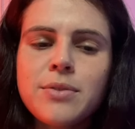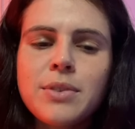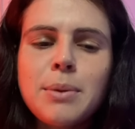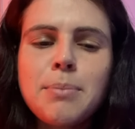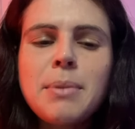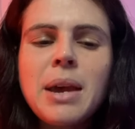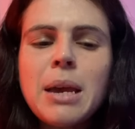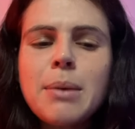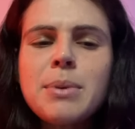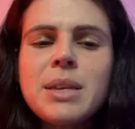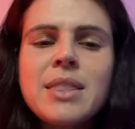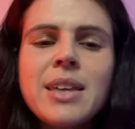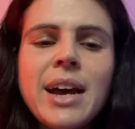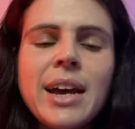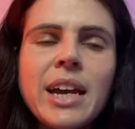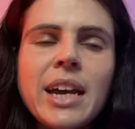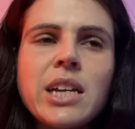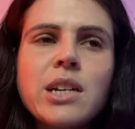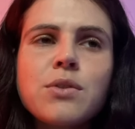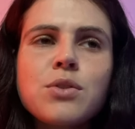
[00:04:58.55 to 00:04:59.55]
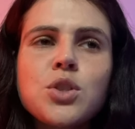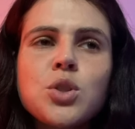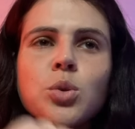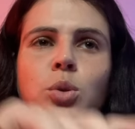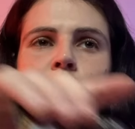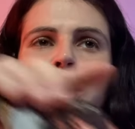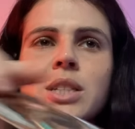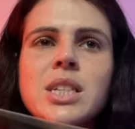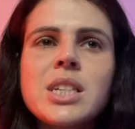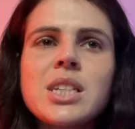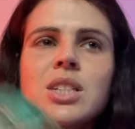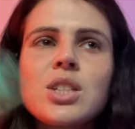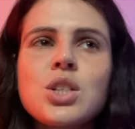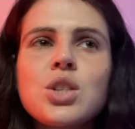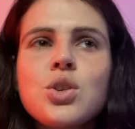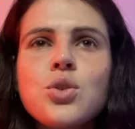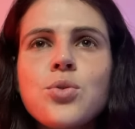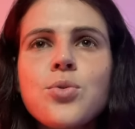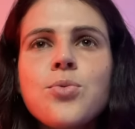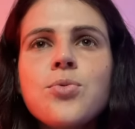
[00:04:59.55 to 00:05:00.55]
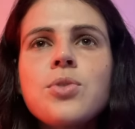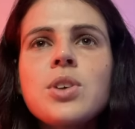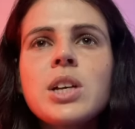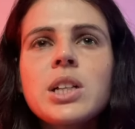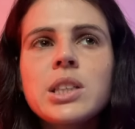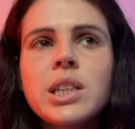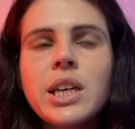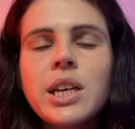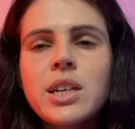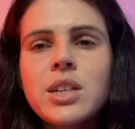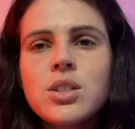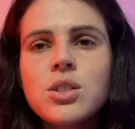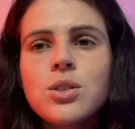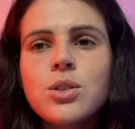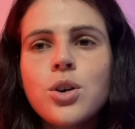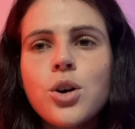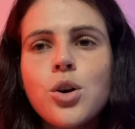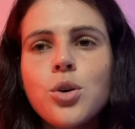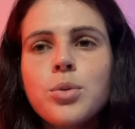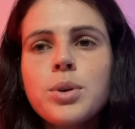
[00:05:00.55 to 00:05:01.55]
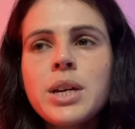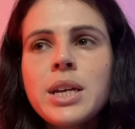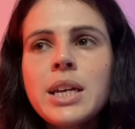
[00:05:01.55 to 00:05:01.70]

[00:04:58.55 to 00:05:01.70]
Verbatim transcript: And maybe that Eight of Swords is you feeling as though